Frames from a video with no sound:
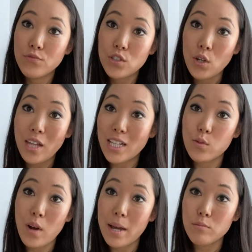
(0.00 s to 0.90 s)
So
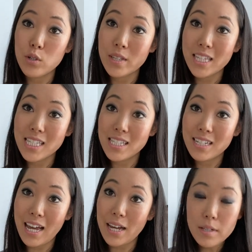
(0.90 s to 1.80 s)
that's why I'm doing this
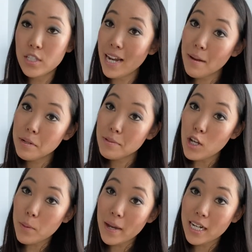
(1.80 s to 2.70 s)
today. Today I'm gonna to be
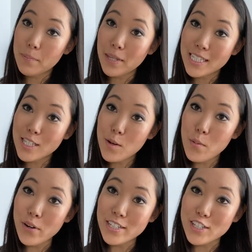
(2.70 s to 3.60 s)
talking about Capezio
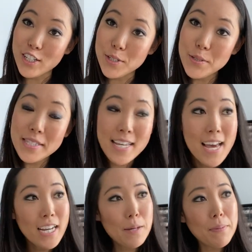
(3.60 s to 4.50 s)
pointe shoes.
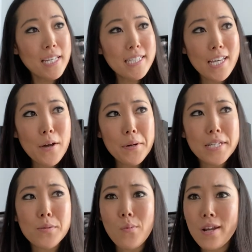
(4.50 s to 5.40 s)
Capezio
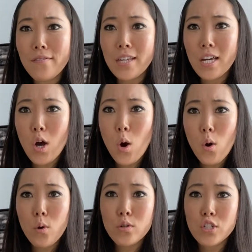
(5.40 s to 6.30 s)
is one of the
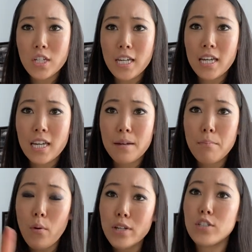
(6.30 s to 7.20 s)

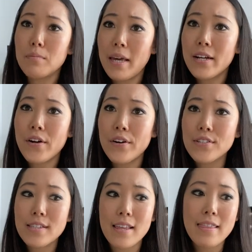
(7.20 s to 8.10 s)
OG pointe shoe
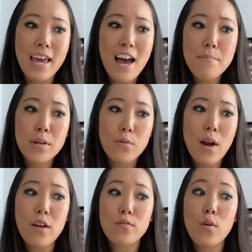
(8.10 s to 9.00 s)
makers. They have been
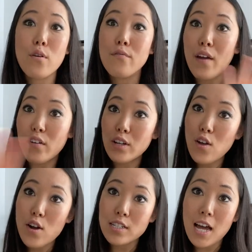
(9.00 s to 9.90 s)
around for a very
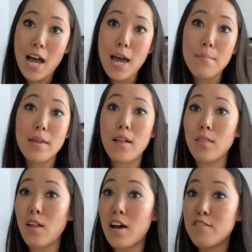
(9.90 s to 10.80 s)
long time. A
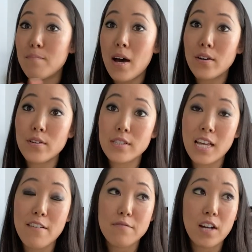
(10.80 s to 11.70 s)
lot of models
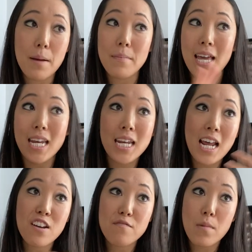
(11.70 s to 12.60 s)
have come in and
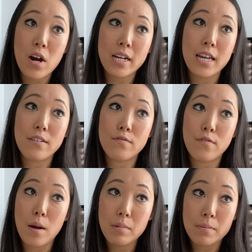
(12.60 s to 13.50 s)
out of market
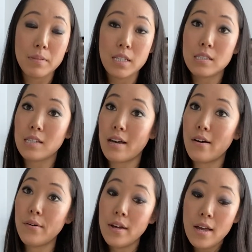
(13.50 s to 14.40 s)
from
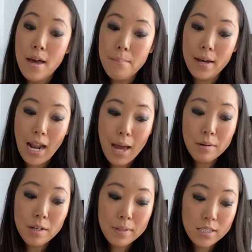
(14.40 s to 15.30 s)
Capezio, but
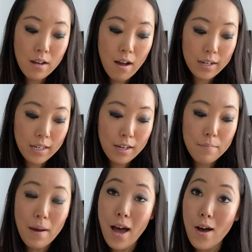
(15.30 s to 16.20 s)
I'm gonna be talking
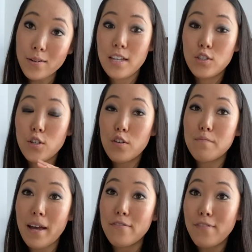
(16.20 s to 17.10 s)
about two of
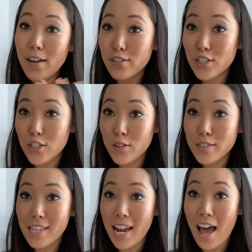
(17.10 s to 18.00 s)
my favorite
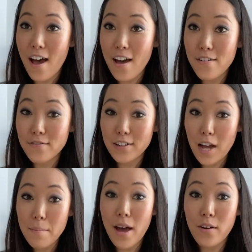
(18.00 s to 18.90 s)
shoes that have
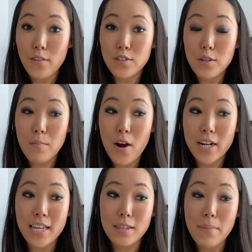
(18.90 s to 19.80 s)
come out onto the
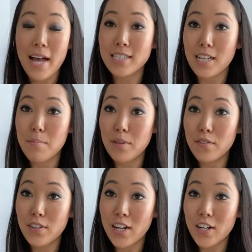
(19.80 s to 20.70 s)
market the past couple
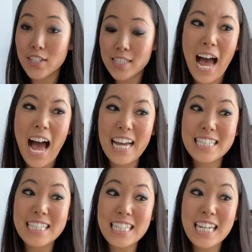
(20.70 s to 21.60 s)
of years. I
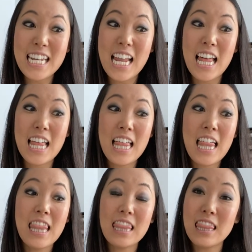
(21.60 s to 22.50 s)
didn't
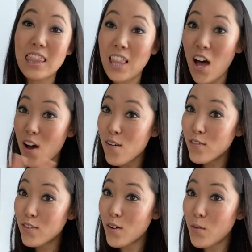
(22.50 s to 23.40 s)

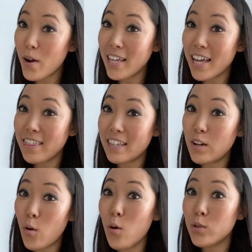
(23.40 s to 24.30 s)
love the way that
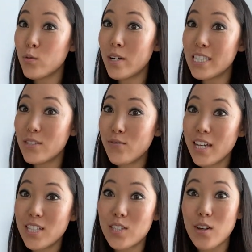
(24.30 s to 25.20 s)
the old ones
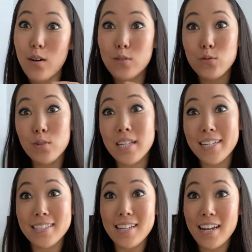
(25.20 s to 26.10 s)
fit, so I was really
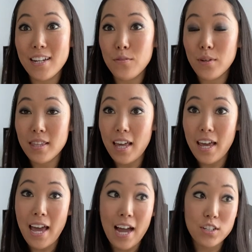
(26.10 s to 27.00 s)
excited when
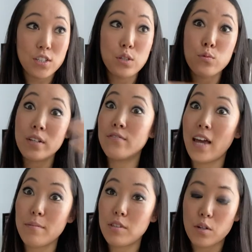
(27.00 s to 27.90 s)
they actually
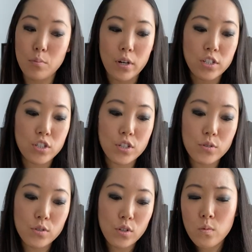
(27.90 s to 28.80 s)
revamped their pointe
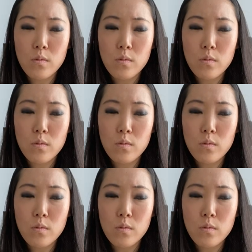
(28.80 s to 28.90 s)
shoes.